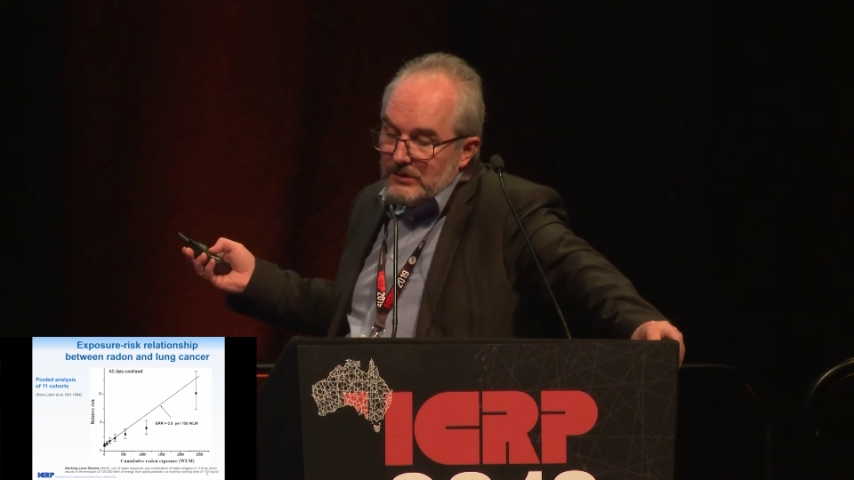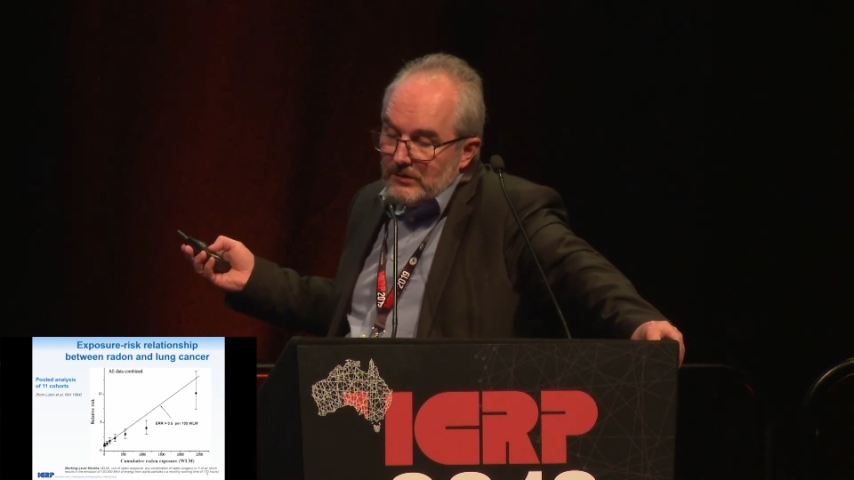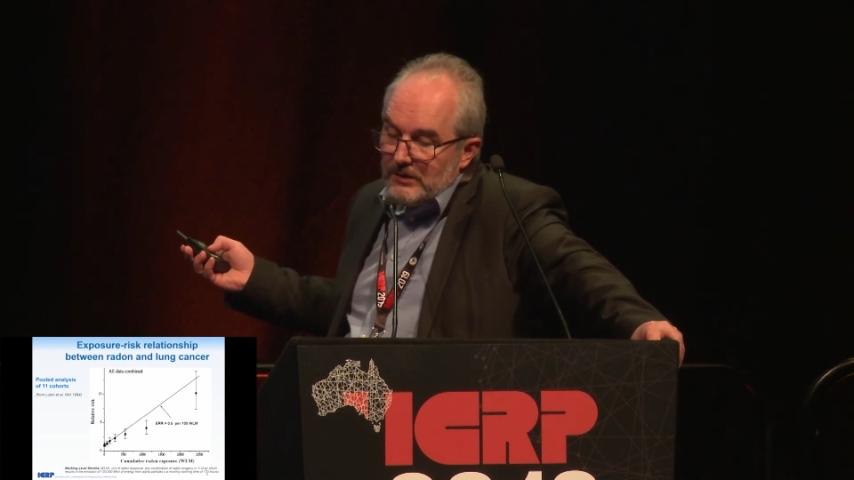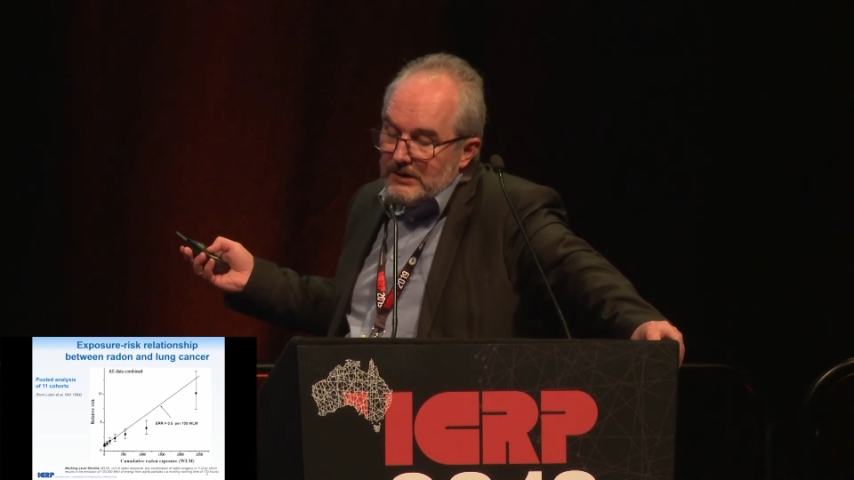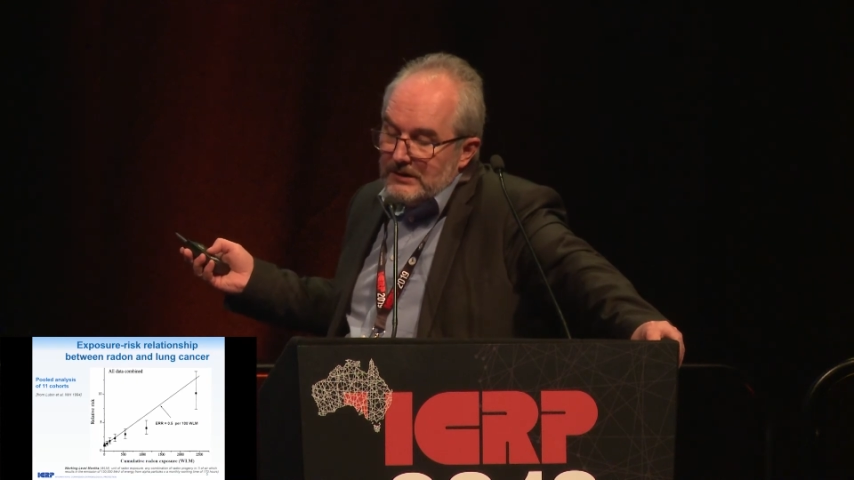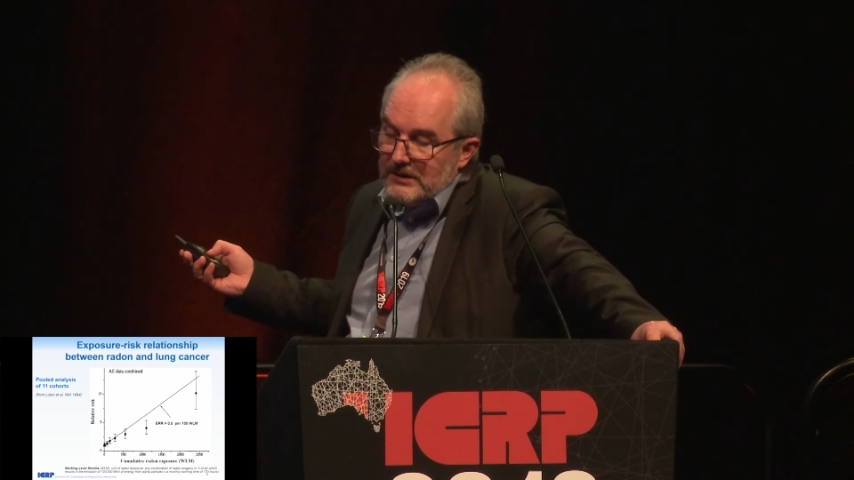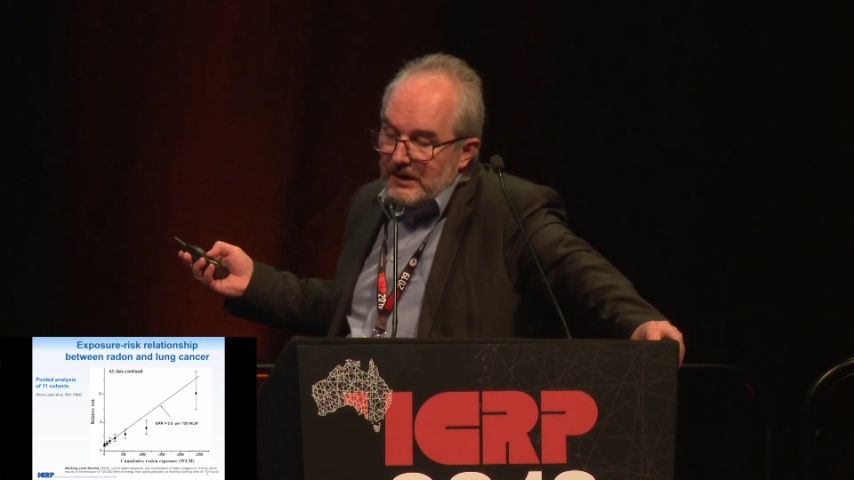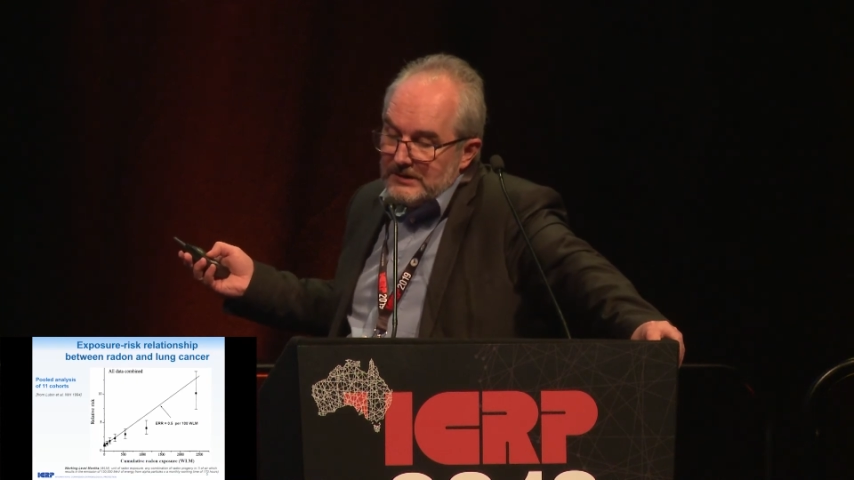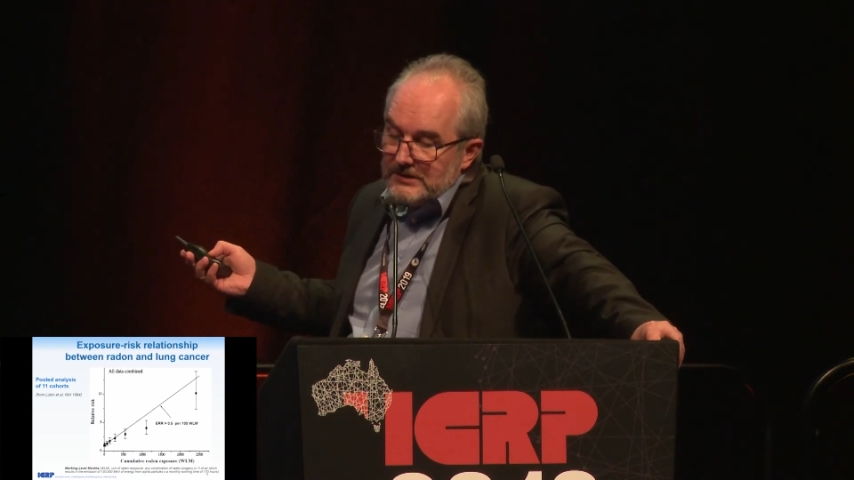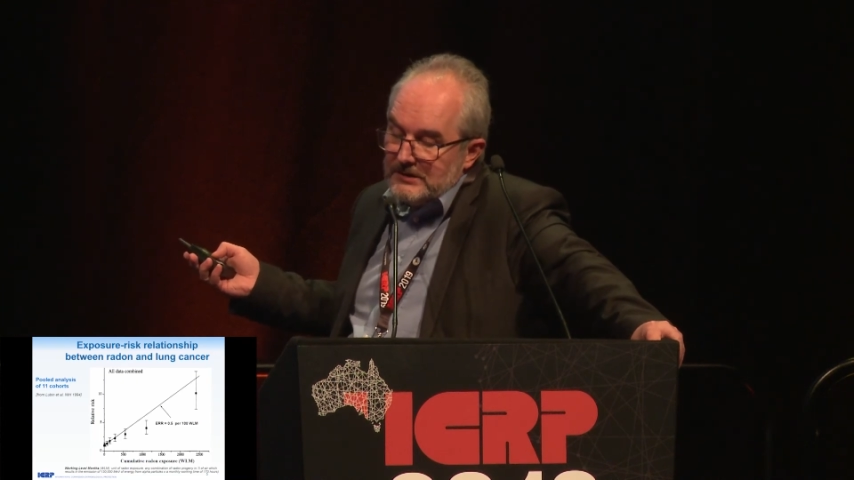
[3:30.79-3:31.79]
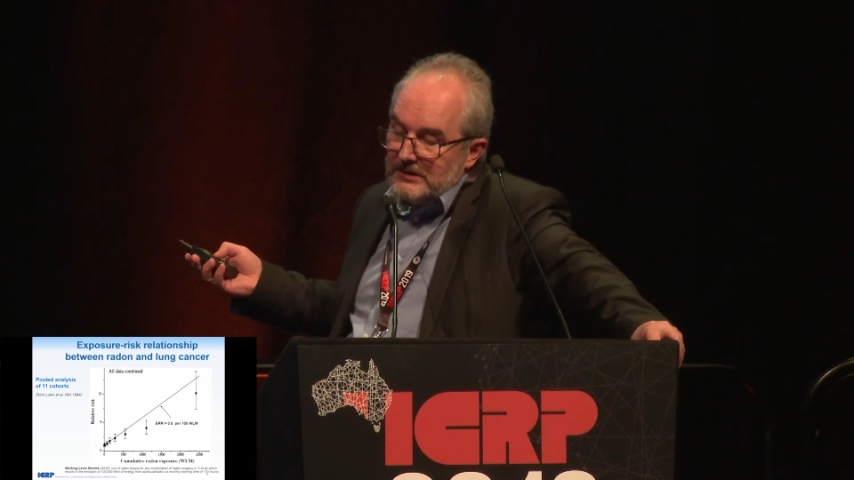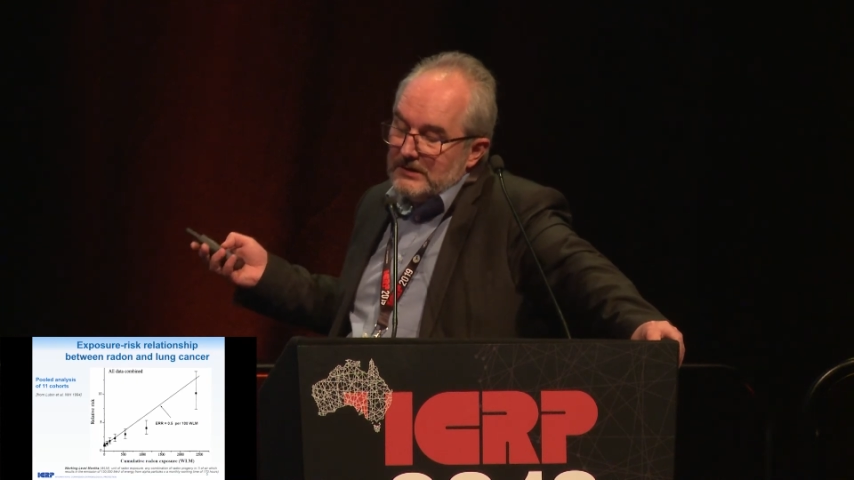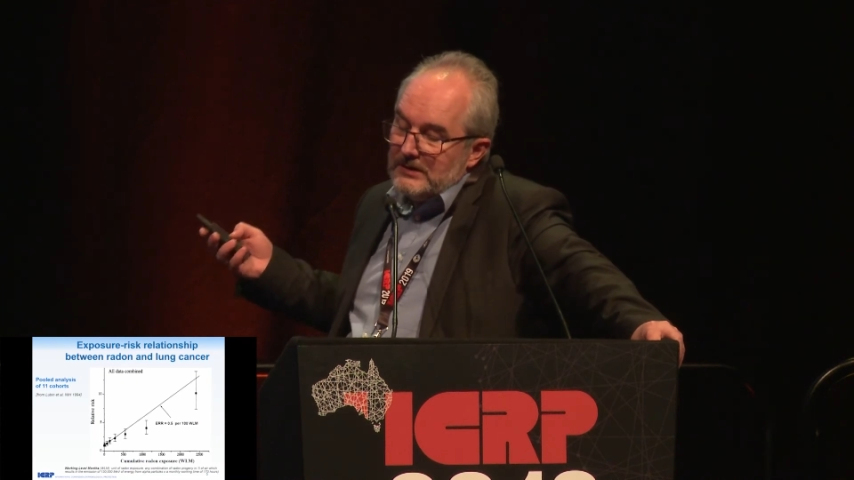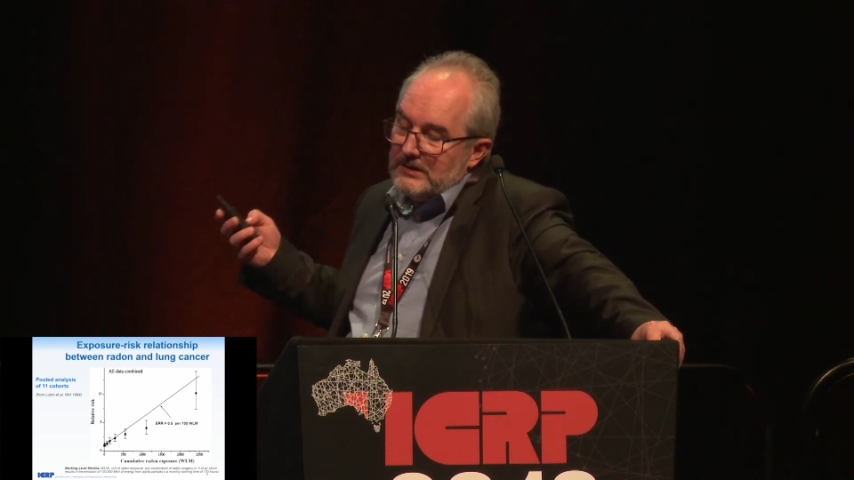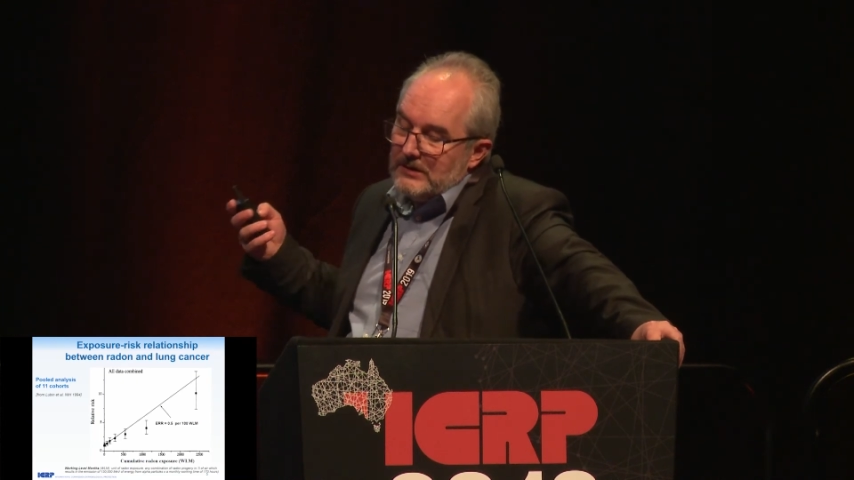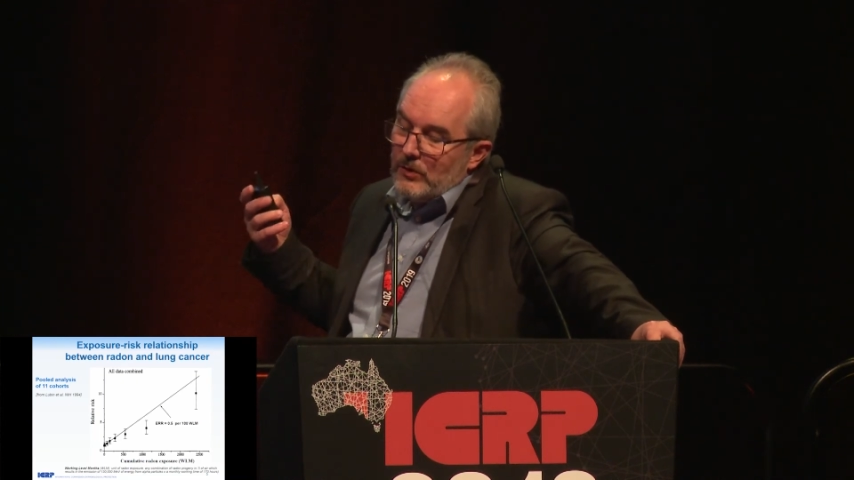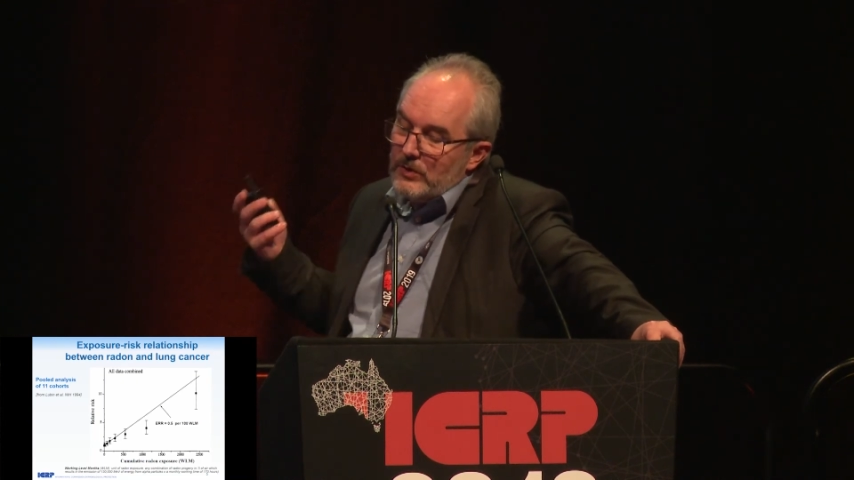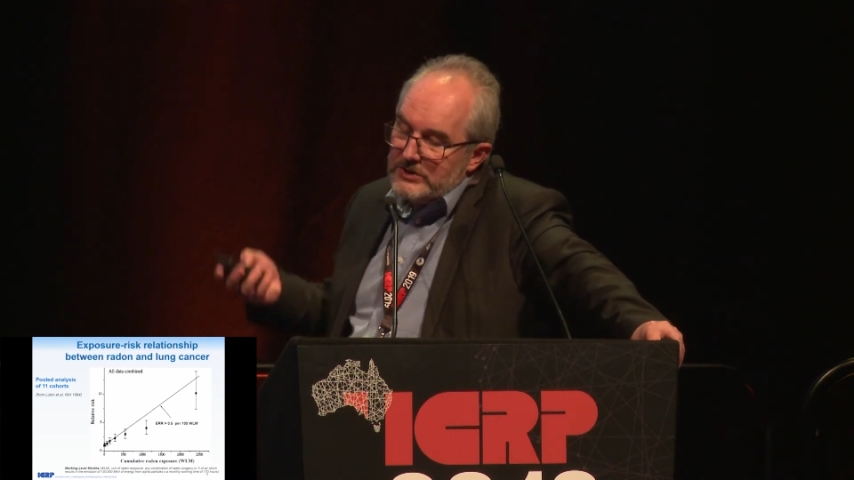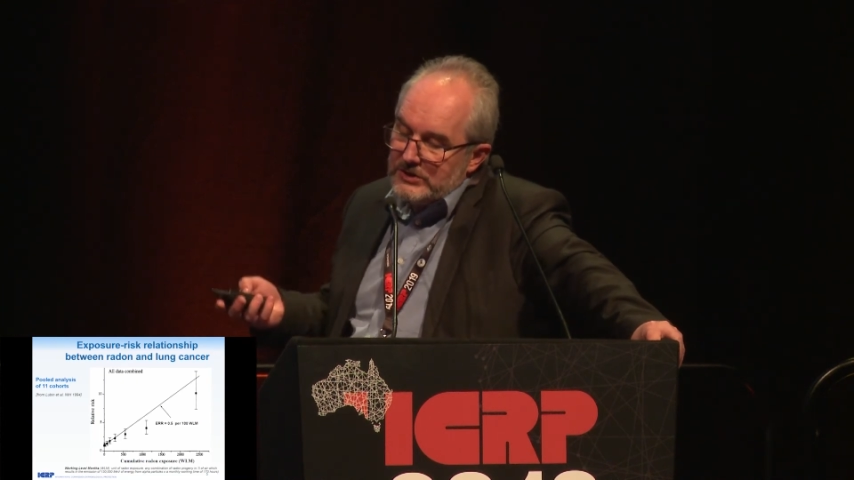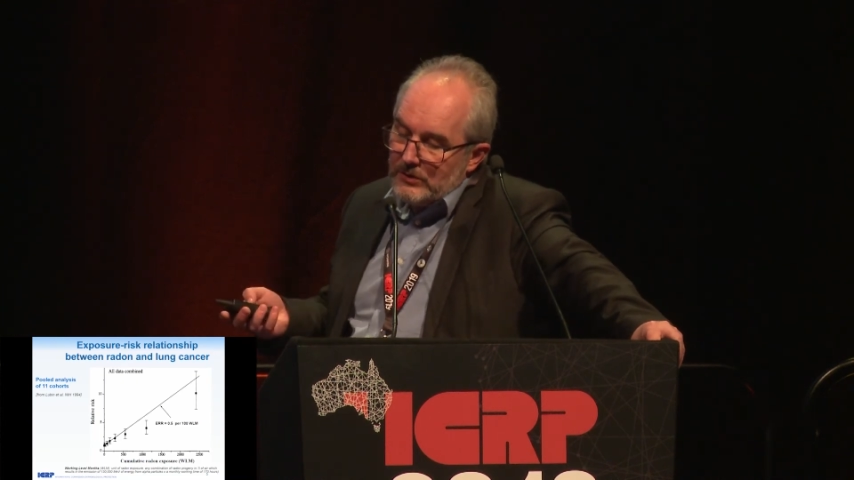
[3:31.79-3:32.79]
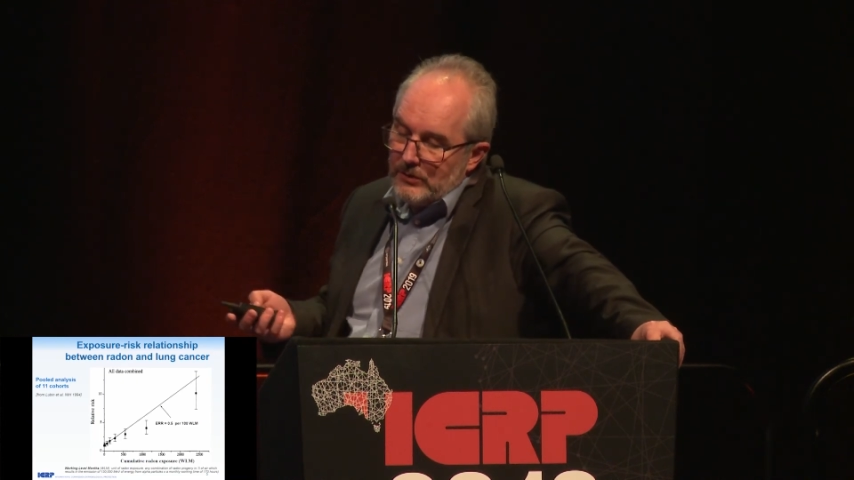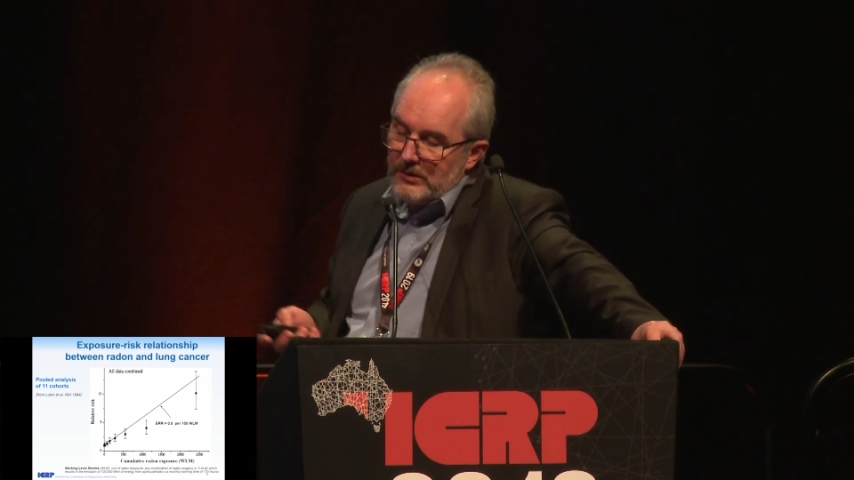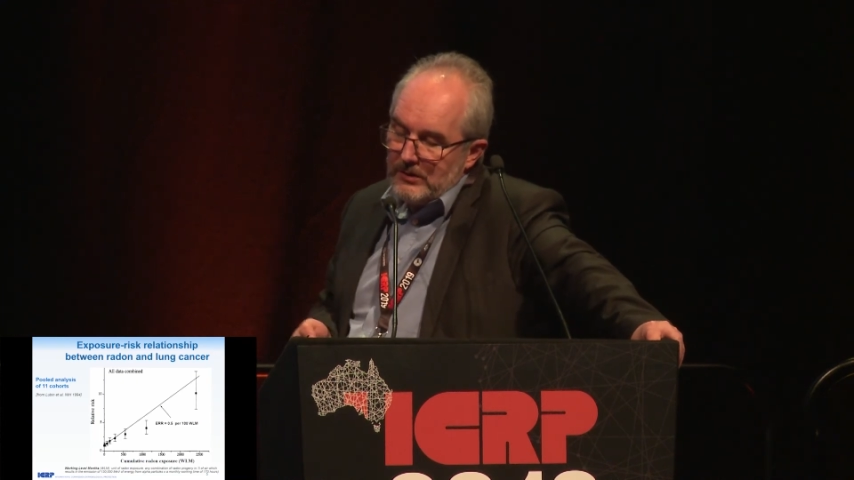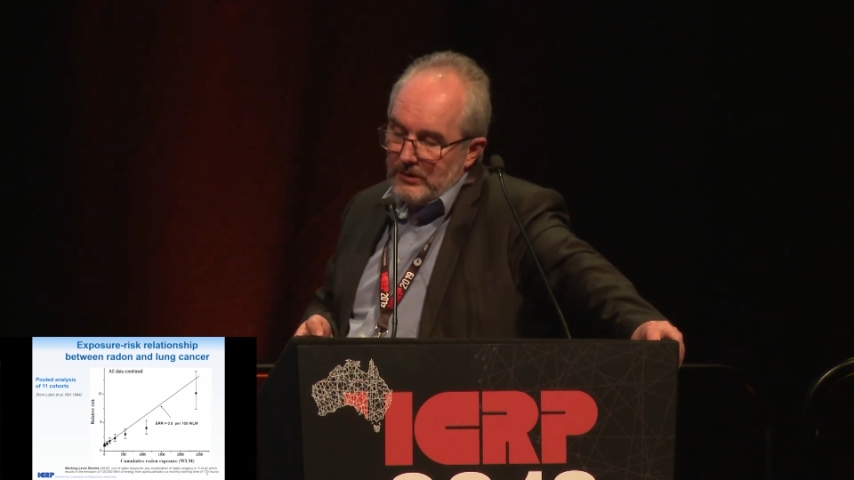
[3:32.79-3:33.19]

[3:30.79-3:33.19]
indicated in the original